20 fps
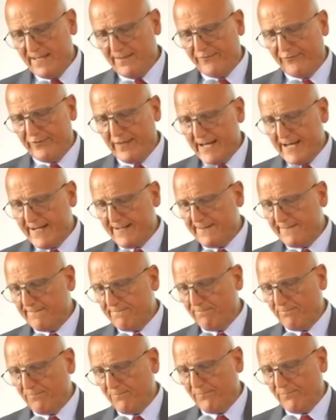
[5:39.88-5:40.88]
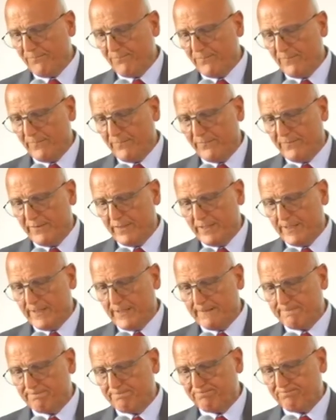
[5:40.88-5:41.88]
Then
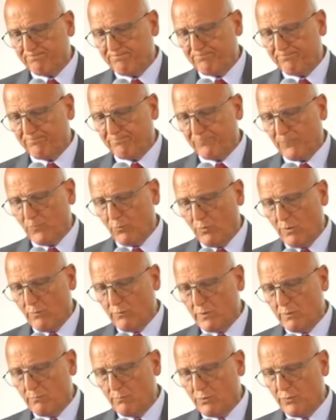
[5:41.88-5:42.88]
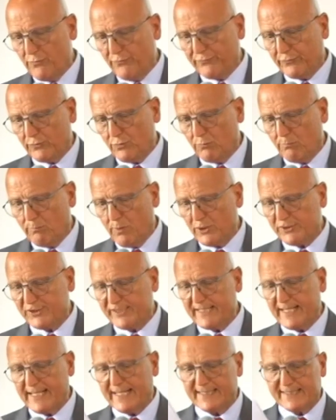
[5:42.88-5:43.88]
we will move to
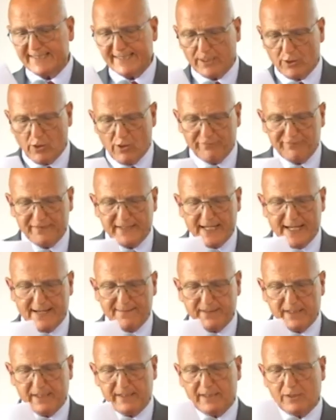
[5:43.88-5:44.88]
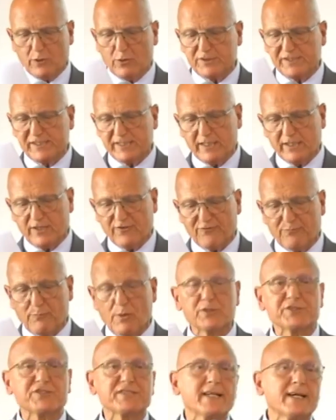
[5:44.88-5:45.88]
Bosnia-Herzegovina in the old city of
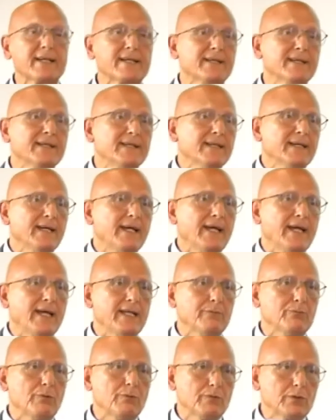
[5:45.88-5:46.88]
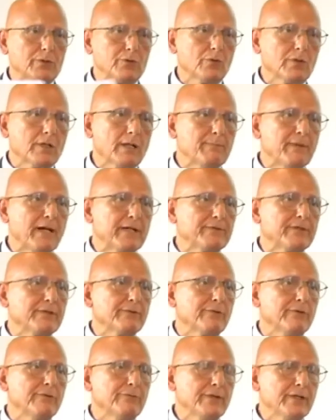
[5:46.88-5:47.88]
Mostar, and we will talk about the
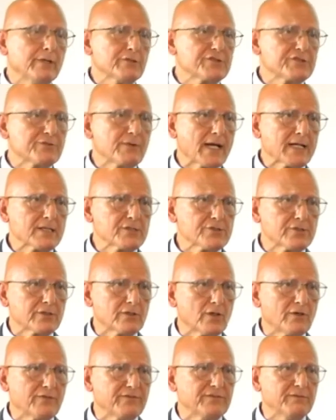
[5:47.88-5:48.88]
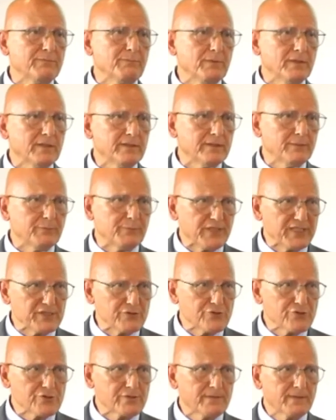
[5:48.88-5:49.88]
reconstruction of the
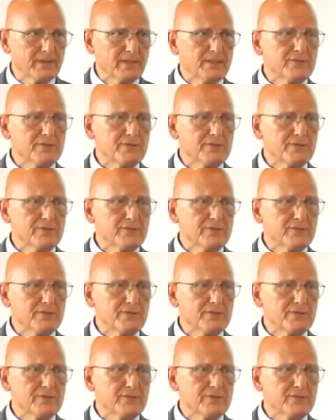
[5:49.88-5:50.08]
bridge.